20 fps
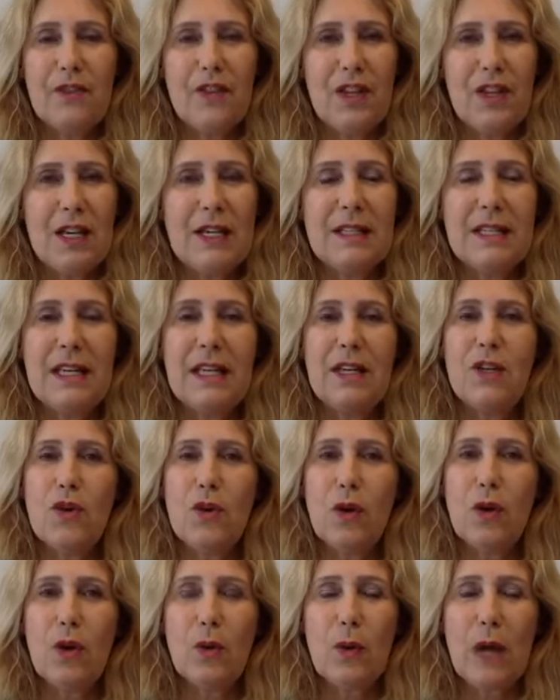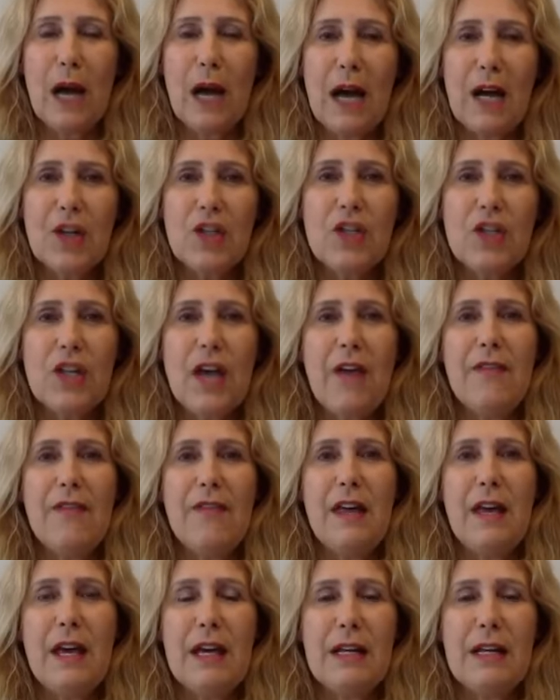things in your garage,
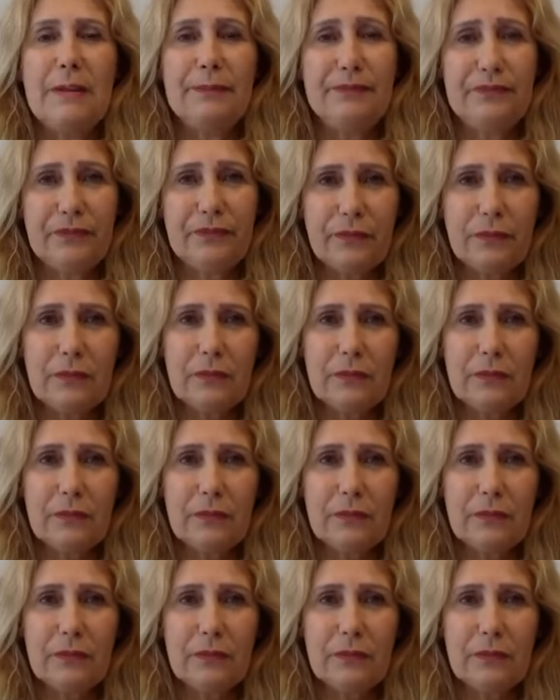and then